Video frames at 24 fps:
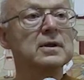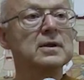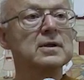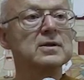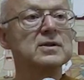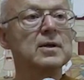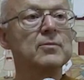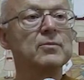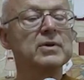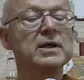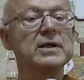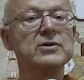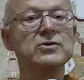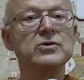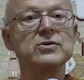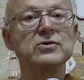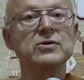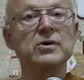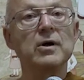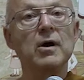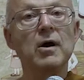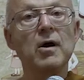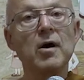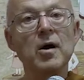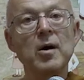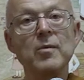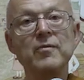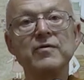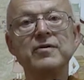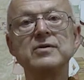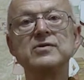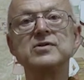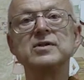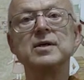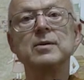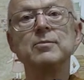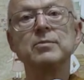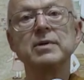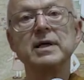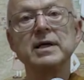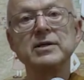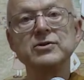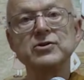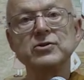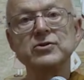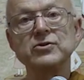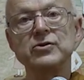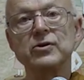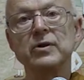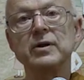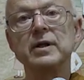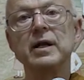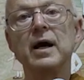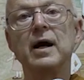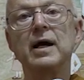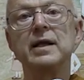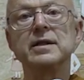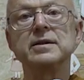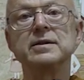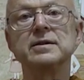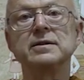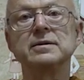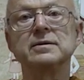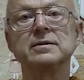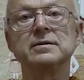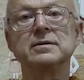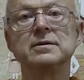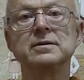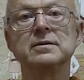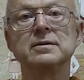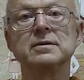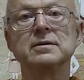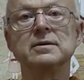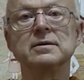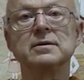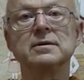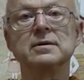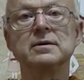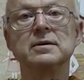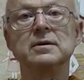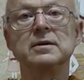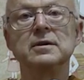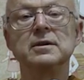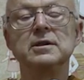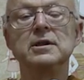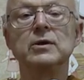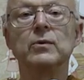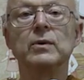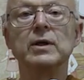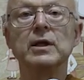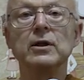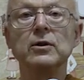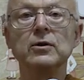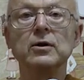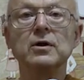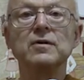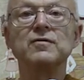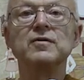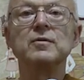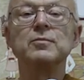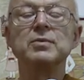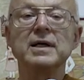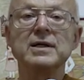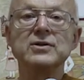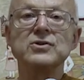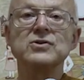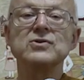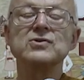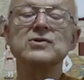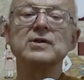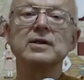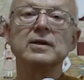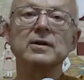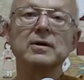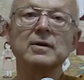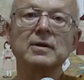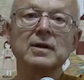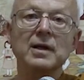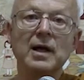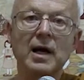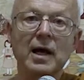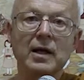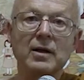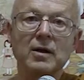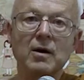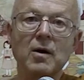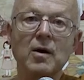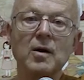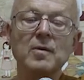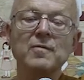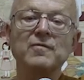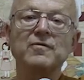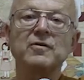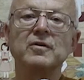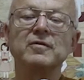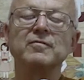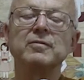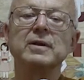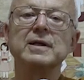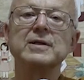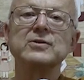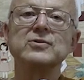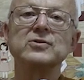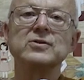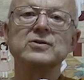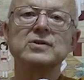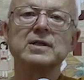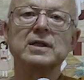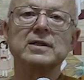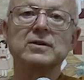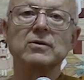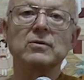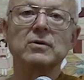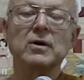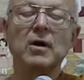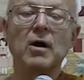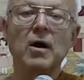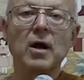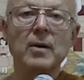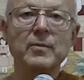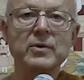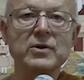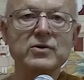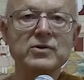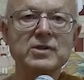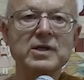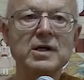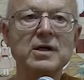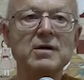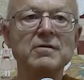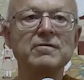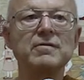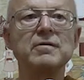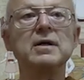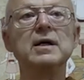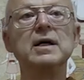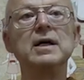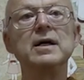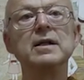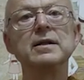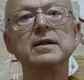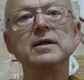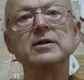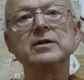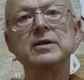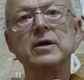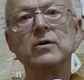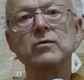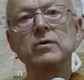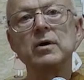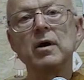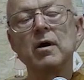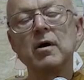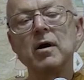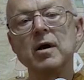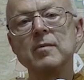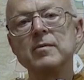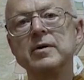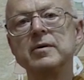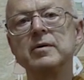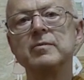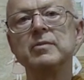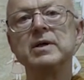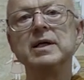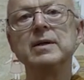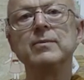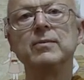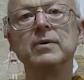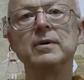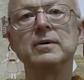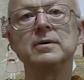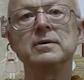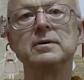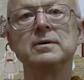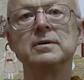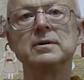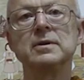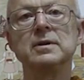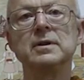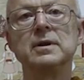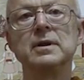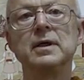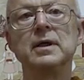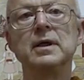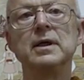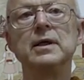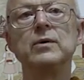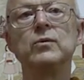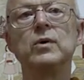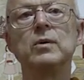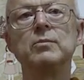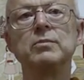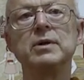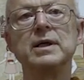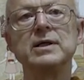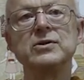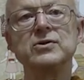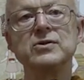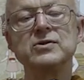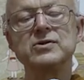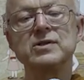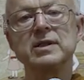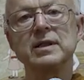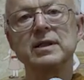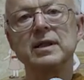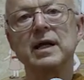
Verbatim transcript: Some pleasures are harmful, some pleasures are not. You want to look for pleasures that are not harmful, pleasures that don't harm yourself, that don't harm other people. You want pleasures that